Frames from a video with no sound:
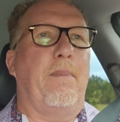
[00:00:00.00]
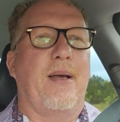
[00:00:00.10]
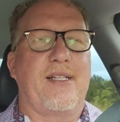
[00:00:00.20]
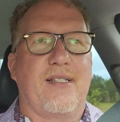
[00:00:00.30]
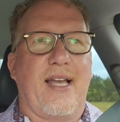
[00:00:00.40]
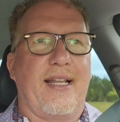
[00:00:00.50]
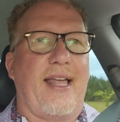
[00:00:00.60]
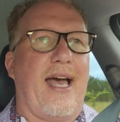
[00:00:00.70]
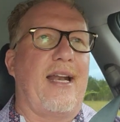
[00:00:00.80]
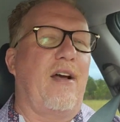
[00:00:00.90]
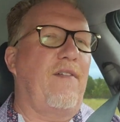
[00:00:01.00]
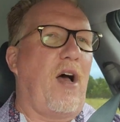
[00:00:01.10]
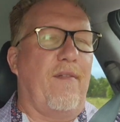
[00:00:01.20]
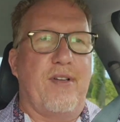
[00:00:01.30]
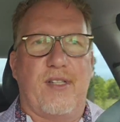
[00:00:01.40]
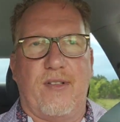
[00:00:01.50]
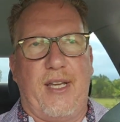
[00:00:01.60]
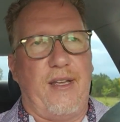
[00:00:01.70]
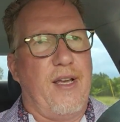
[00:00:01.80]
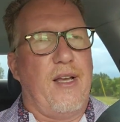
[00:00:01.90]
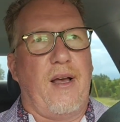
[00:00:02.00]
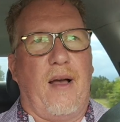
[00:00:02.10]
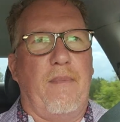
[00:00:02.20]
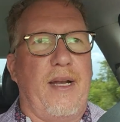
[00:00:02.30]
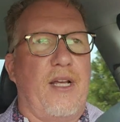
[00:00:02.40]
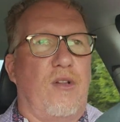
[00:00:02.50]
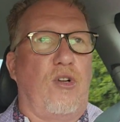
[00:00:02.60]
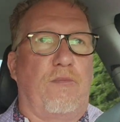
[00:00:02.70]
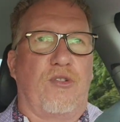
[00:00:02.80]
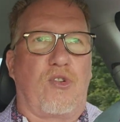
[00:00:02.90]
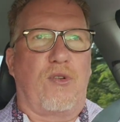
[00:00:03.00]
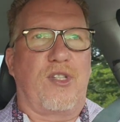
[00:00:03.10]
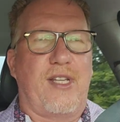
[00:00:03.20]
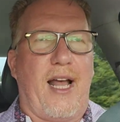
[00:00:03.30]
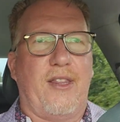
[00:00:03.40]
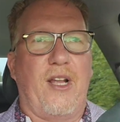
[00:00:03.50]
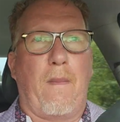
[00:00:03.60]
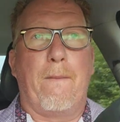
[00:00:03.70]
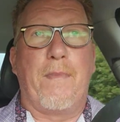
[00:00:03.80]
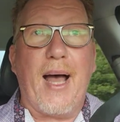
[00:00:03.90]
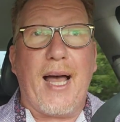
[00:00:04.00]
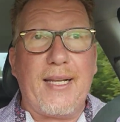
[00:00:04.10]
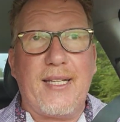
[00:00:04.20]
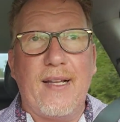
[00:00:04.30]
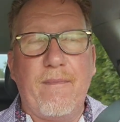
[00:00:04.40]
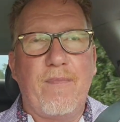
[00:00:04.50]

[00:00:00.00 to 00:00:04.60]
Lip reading: places like that, and obviously many other liberal sources out there. But